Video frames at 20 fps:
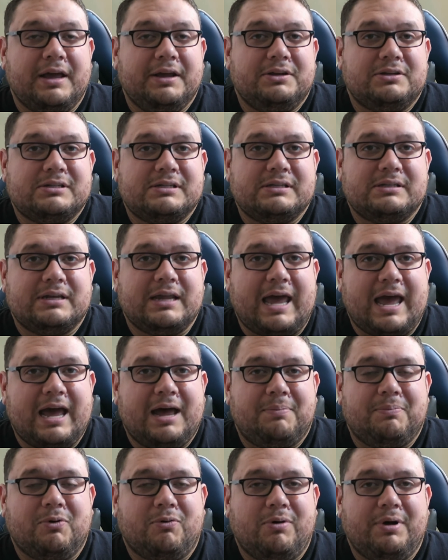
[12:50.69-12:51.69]
I use the
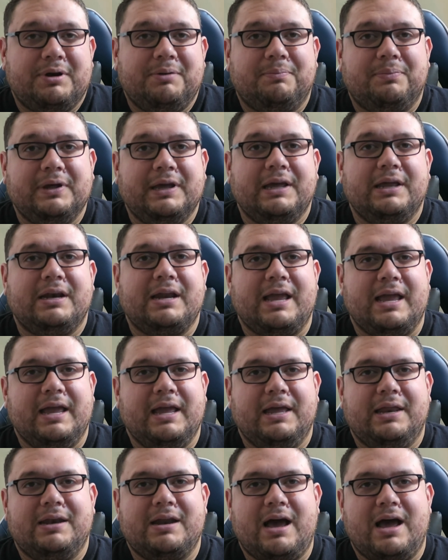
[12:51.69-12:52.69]
app quite a bit
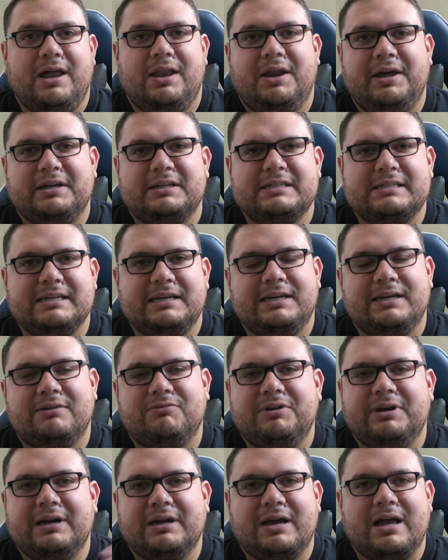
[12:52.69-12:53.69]
and I like
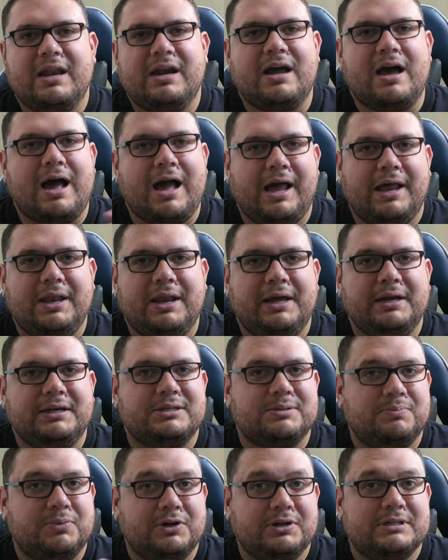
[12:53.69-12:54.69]
seeing when it kind of
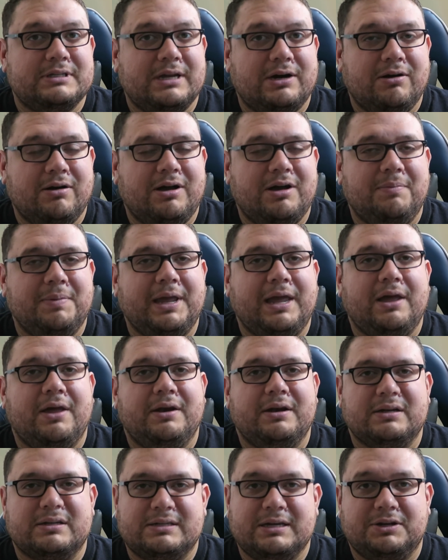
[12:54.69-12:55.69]
highlights books that are coming
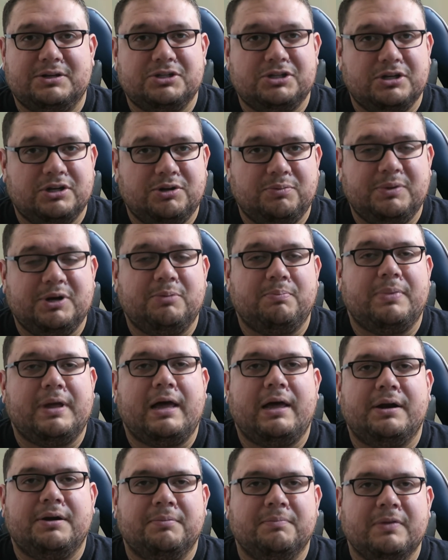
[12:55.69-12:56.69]
out and tells you a little bit
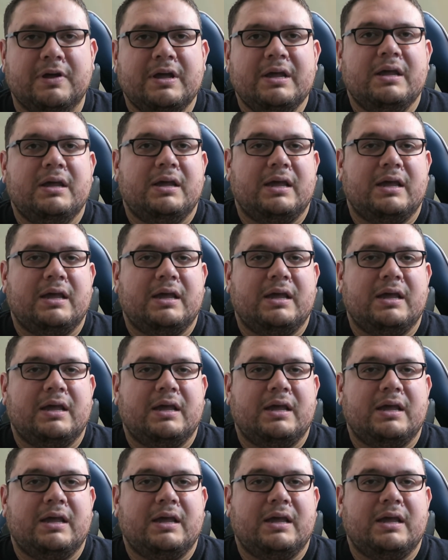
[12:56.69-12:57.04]
about them.